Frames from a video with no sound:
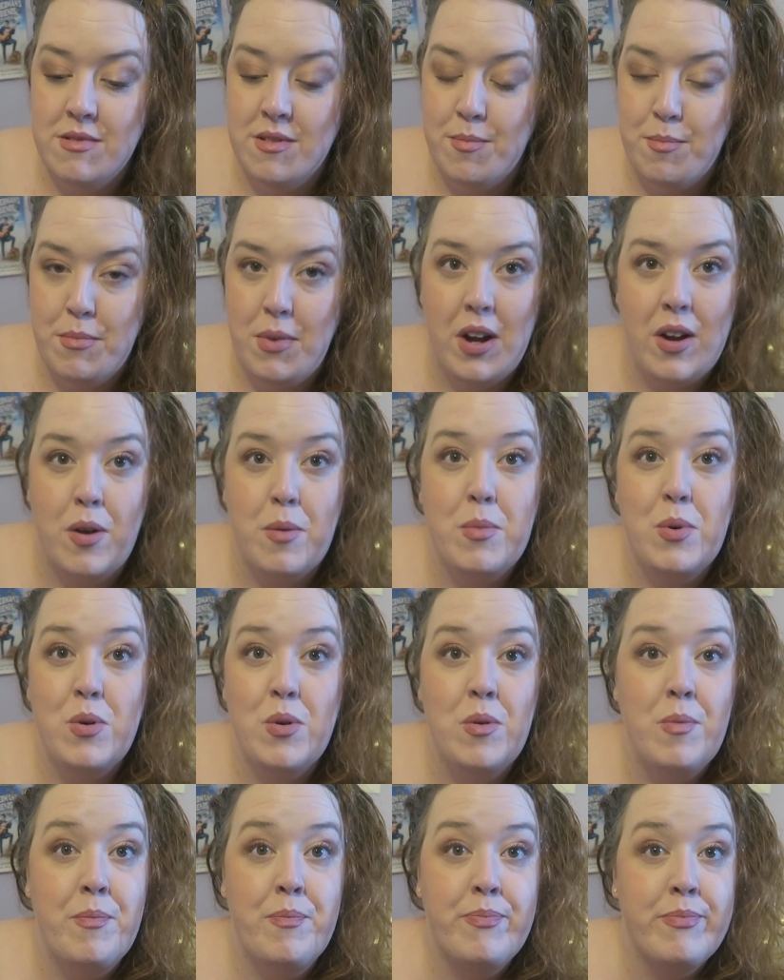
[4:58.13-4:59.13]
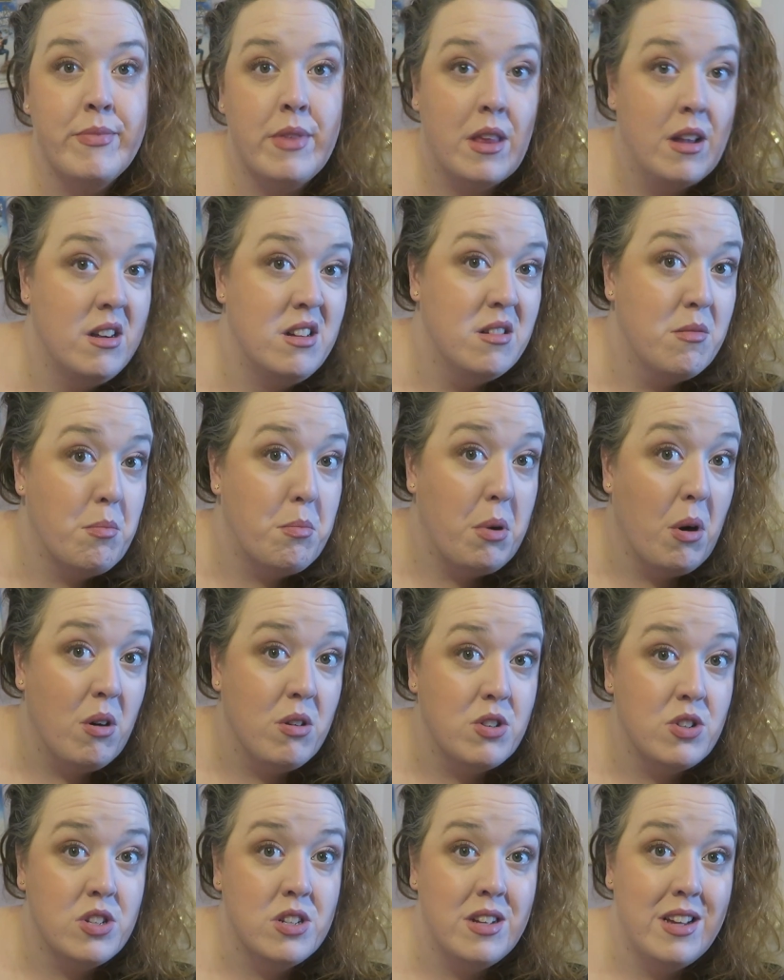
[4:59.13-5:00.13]
Michael Ball
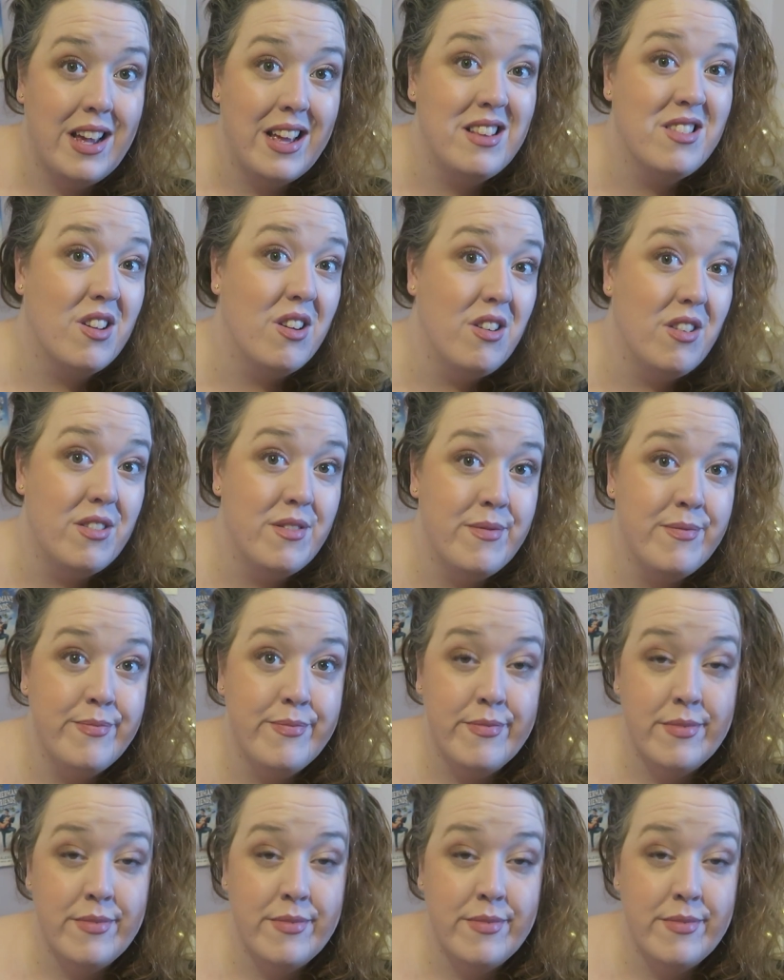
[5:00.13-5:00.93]
bosh, he's gone.